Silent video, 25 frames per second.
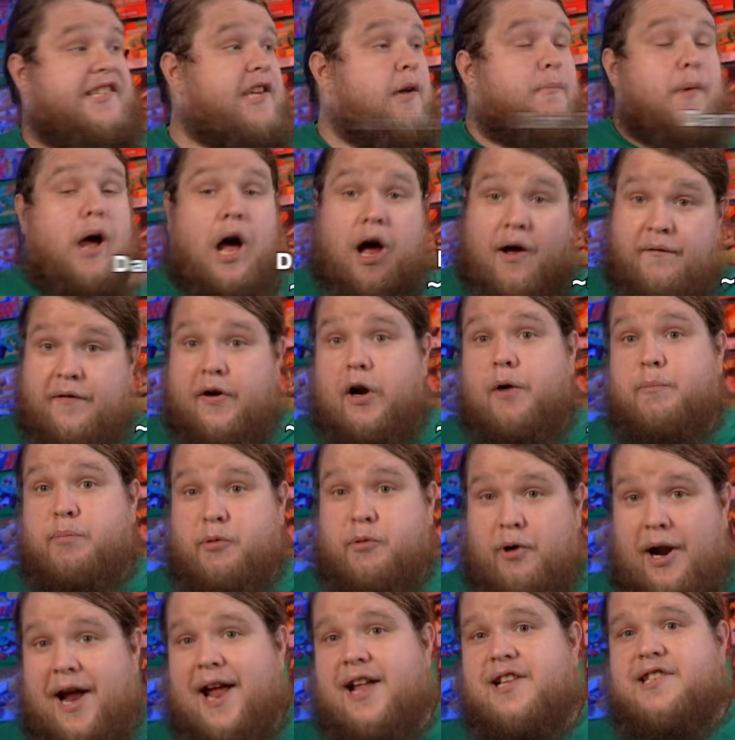Some other
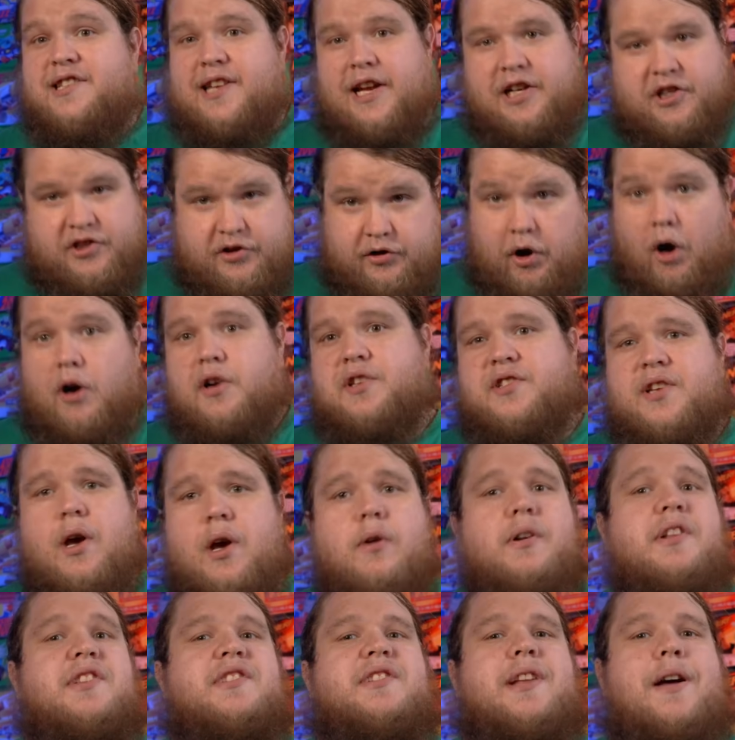brands like Dart
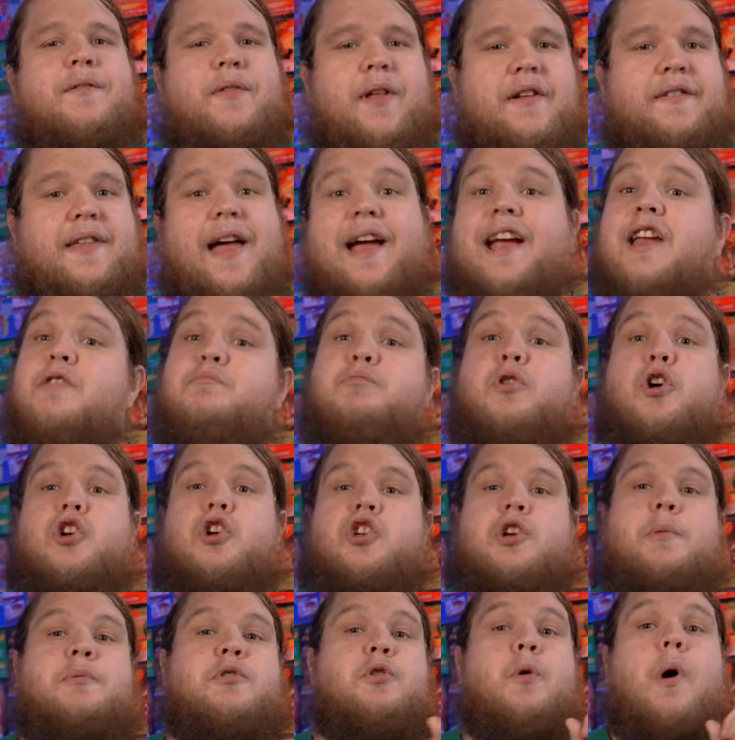Zone and stuff like that can
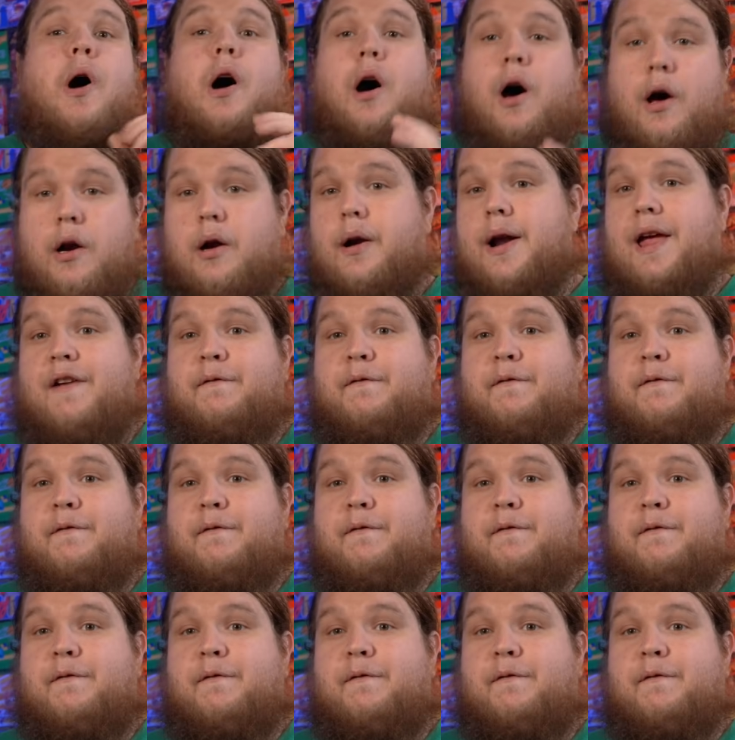push up to 100